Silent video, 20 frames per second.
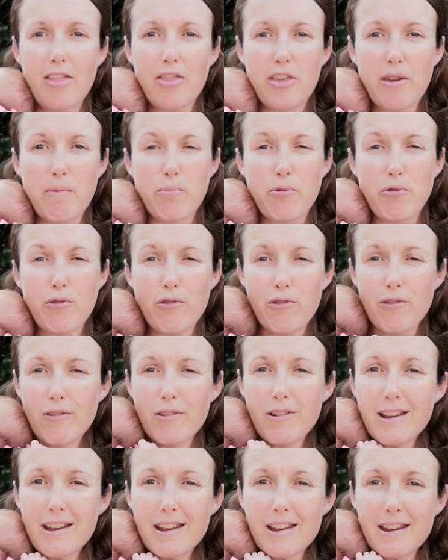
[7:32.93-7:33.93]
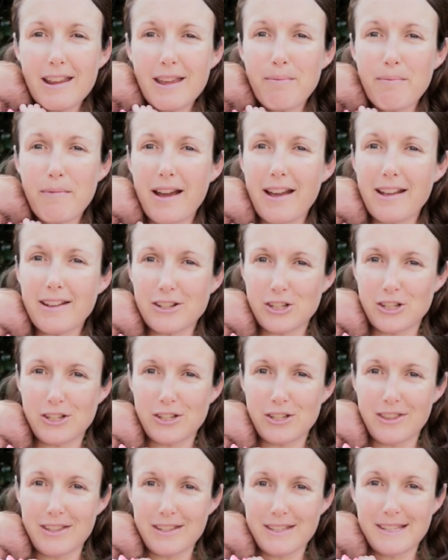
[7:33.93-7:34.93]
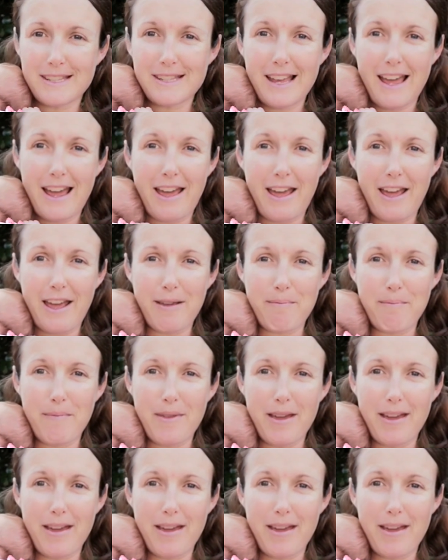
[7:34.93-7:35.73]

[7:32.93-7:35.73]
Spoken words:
they're pretty much the same,